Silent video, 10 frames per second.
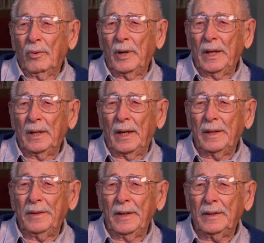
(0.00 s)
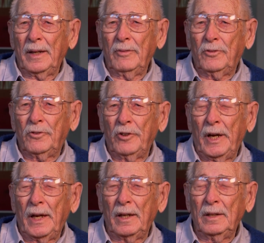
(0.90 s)
Well, I think they've
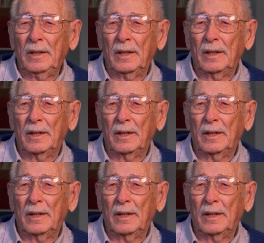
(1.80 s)
trained,